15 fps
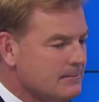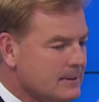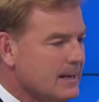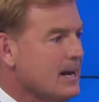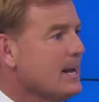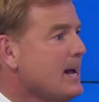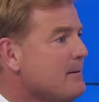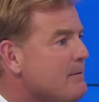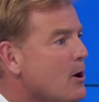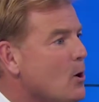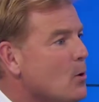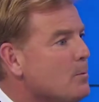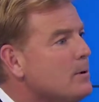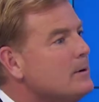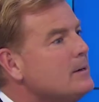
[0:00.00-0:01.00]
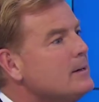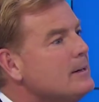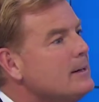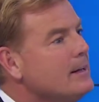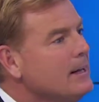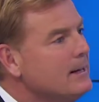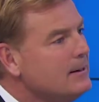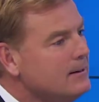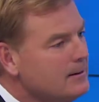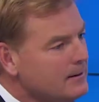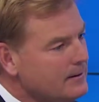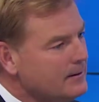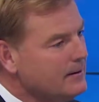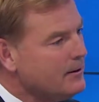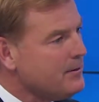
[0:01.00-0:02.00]
you got to have hope. And
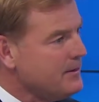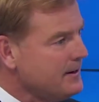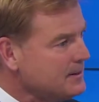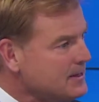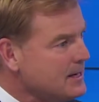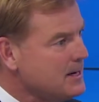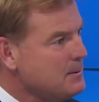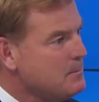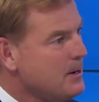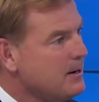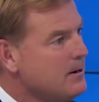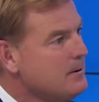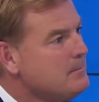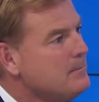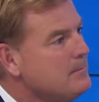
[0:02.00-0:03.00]
are, are things getting better?